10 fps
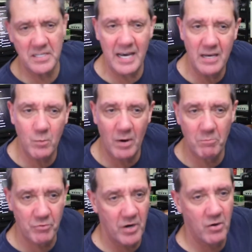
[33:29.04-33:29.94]
K1
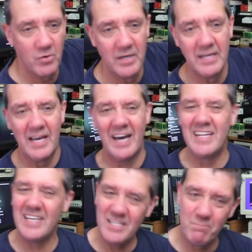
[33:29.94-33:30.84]
Pro. And
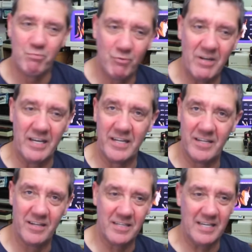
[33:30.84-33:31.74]
it is brilliant,
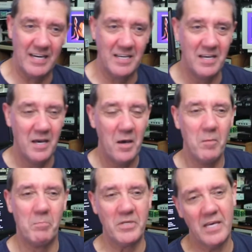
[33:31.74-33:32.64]
okay?
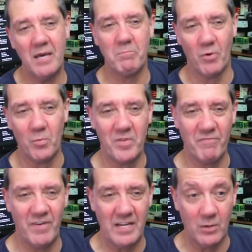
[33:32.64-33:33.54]
But you get bored with it
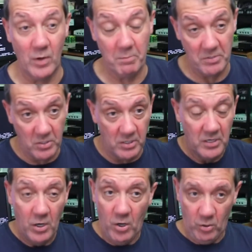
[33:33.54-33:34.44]
fairly quick. But you could,
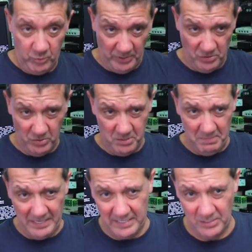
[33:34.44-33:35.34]
although you can
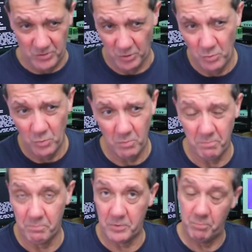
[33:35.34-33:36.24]
make it
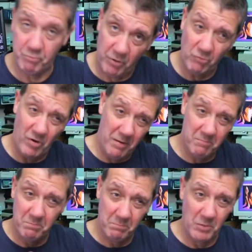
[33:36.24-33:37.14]

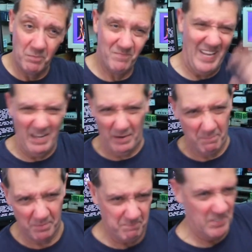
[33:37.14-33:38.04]
program. Anyway,
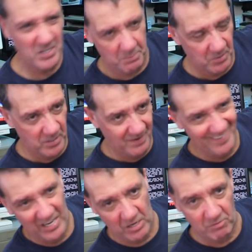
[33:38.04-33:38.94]
but besides that,
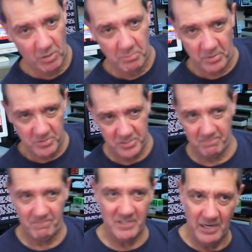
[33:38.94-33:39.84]
I like robots.
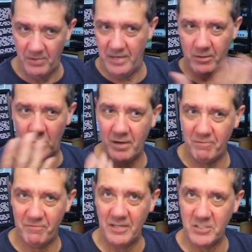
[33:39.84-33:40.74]
And, you know, they're quite
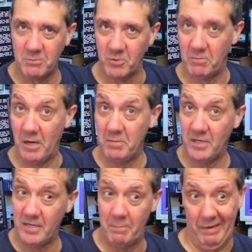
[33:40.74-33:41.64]
fashionable at the moment,
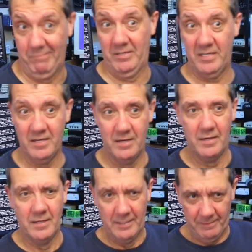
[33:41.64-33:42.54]
aren't they, apparently?
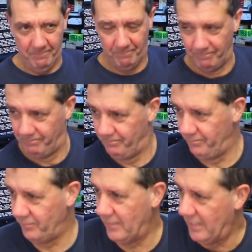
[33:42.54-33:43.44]

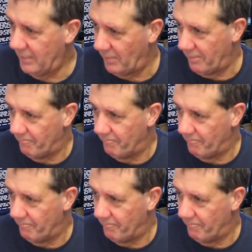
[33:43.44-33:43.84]
Anyway.